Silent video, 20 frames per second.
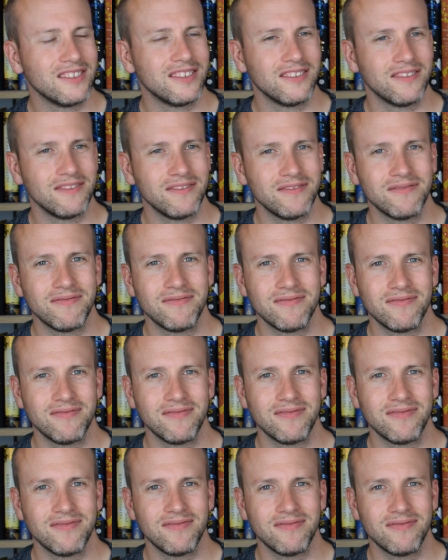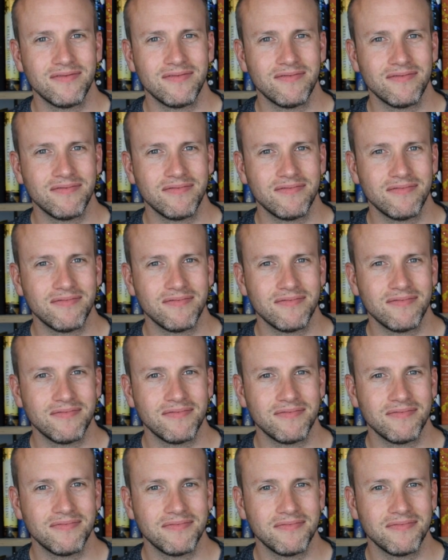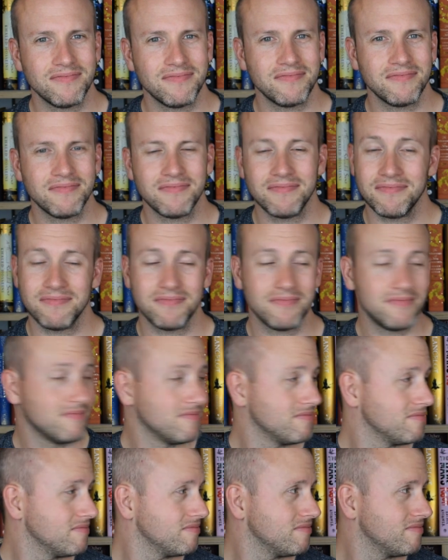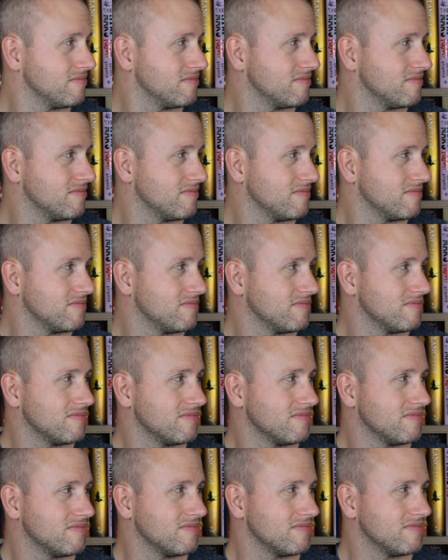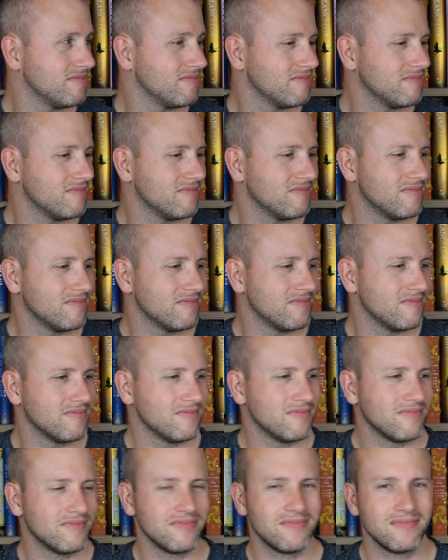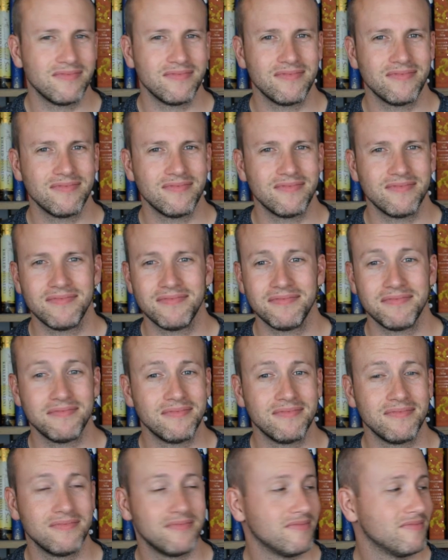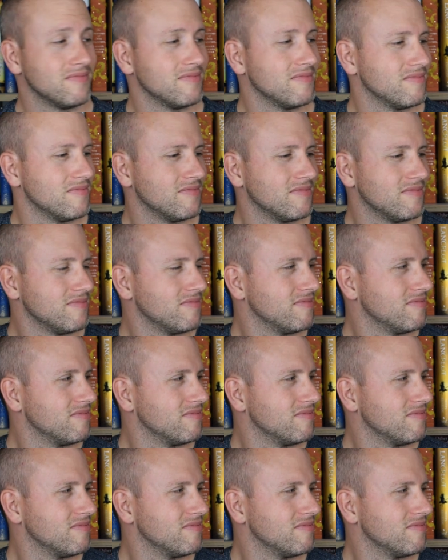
[no speech]